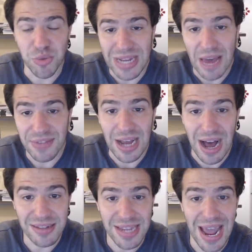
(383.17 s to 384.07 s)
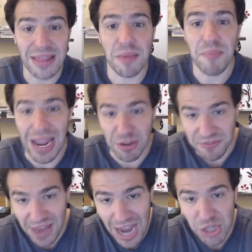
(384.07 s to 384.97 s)
we'd have to contact the
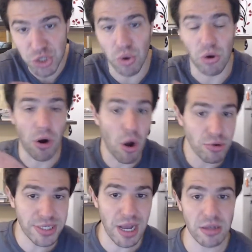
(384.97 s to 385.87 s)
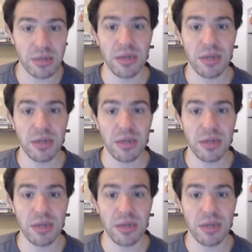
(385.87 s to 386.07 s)
manufacturer or a wholesaler.